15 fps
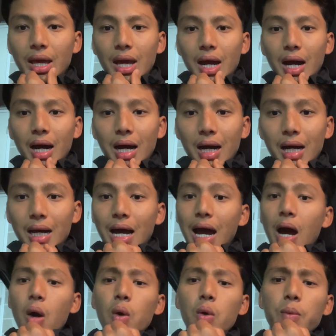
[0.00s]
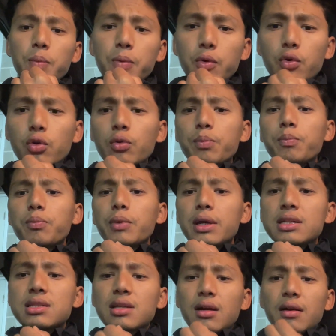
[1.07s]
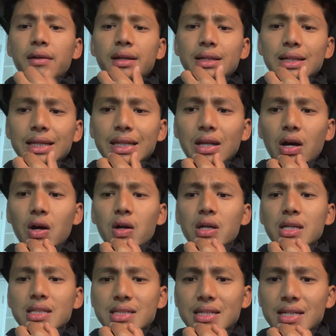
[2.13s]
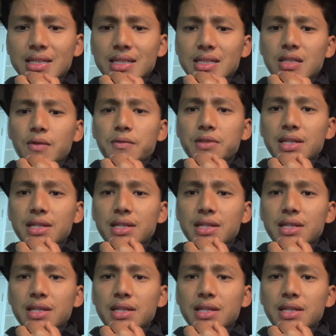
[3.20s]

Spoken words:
Our group is currently in early stages of